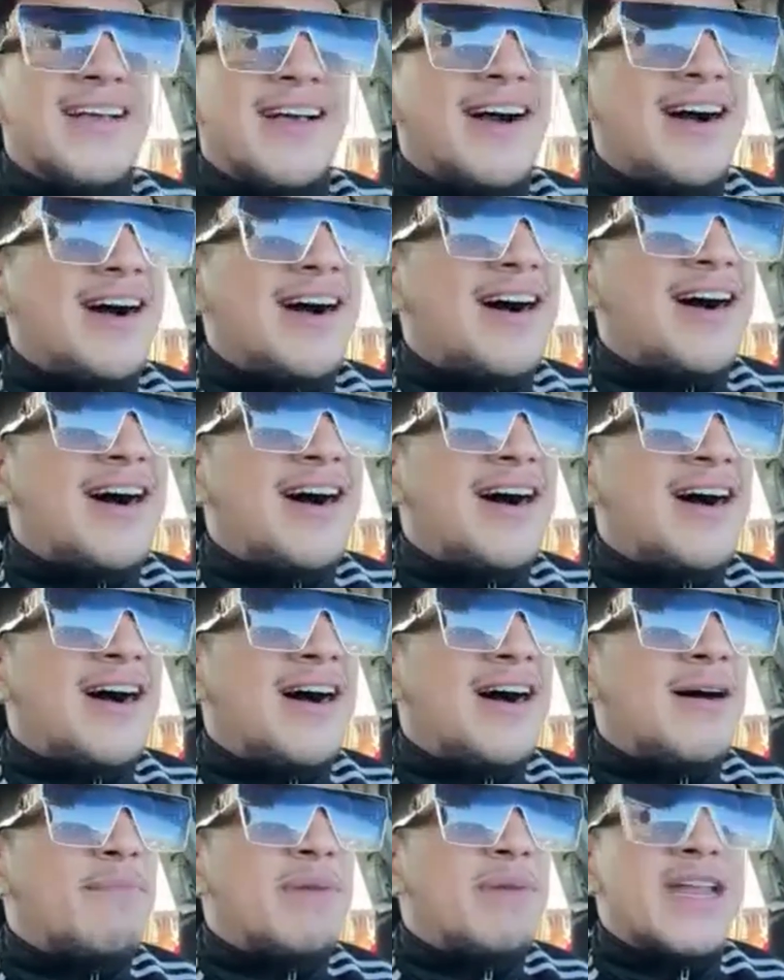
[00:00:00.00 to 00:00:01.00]

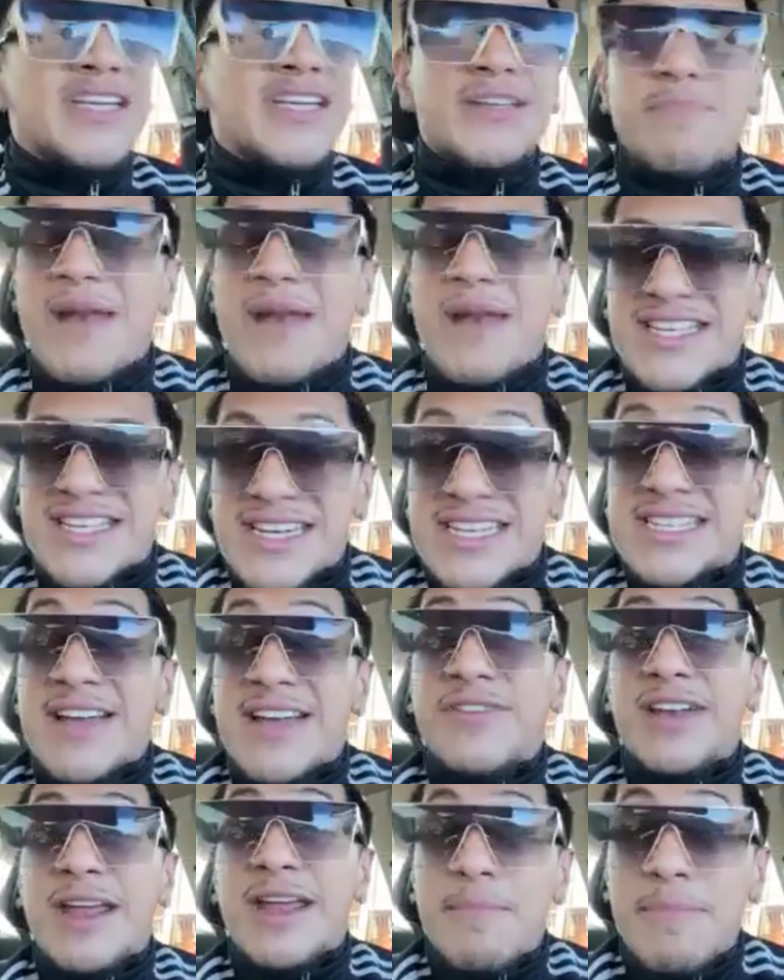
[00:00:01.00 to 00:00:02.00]
But it's a blessing. It's
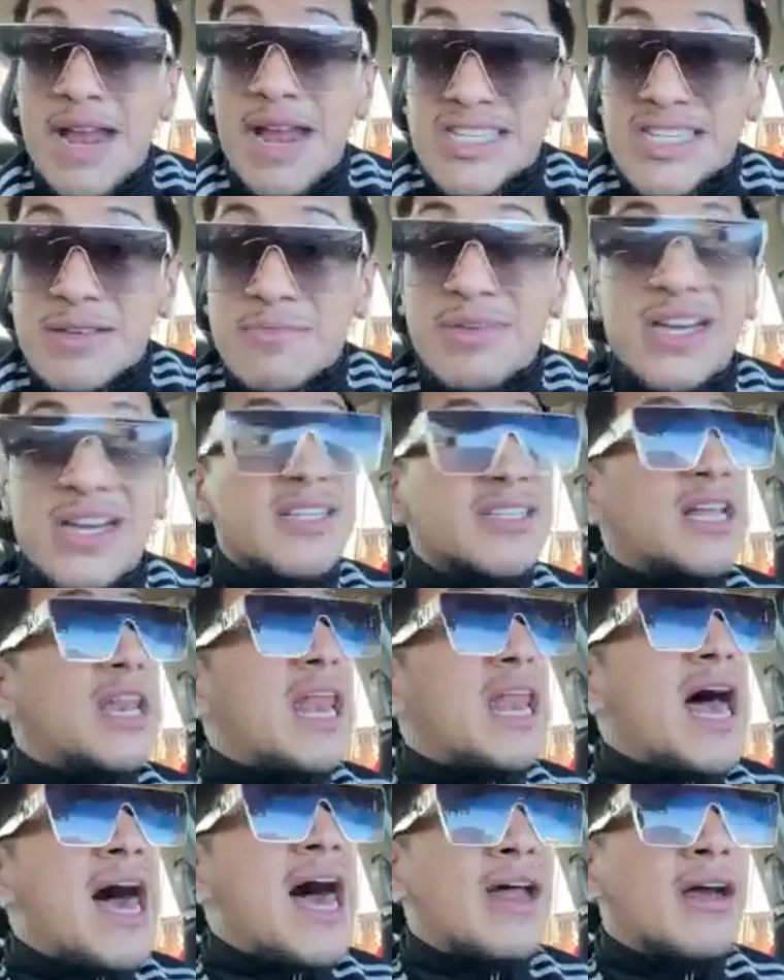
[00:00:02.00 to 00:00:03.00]
definitely a blessing because a
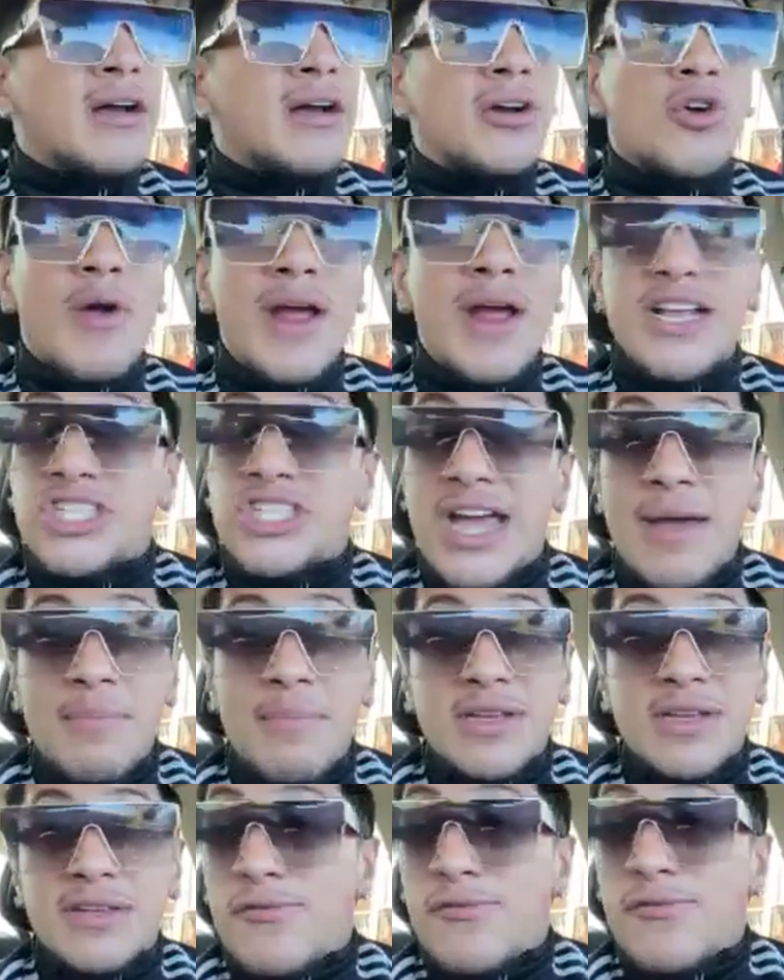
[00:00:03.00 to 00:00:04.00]
lot of great
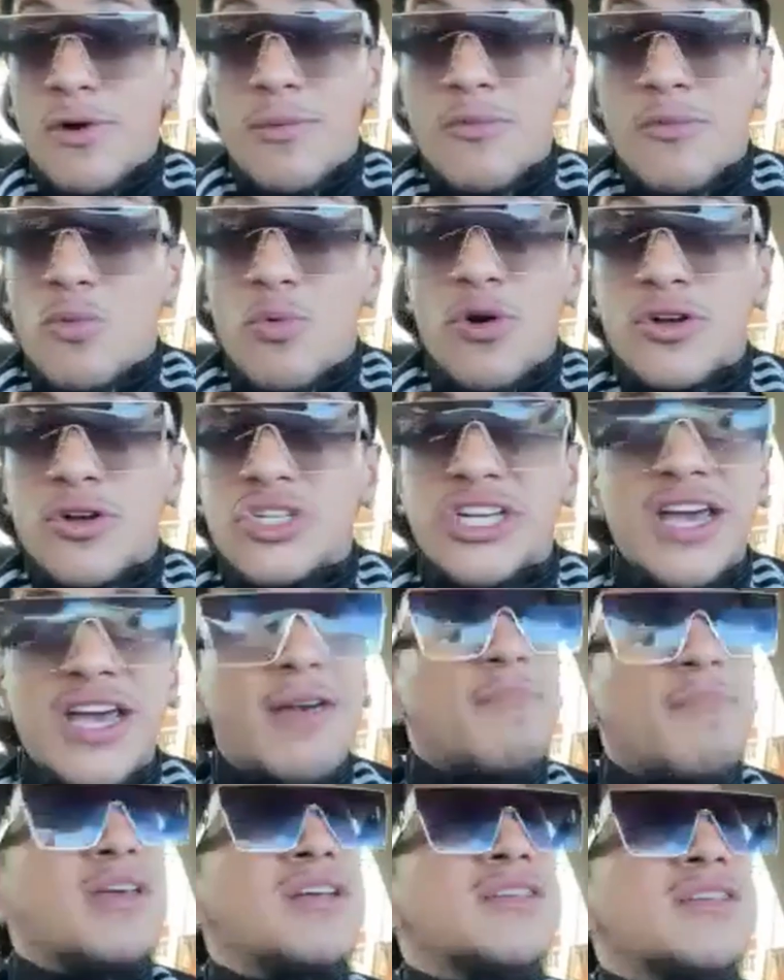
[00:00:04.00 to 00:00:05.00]
champions, former world
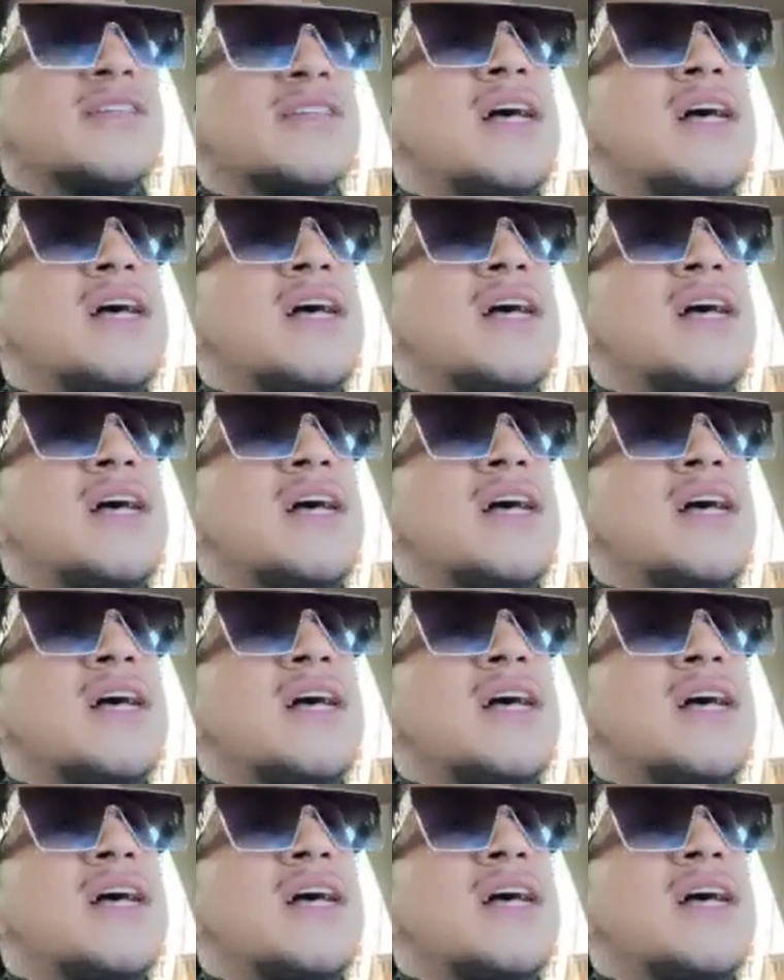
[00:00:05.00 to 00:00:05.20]
champions,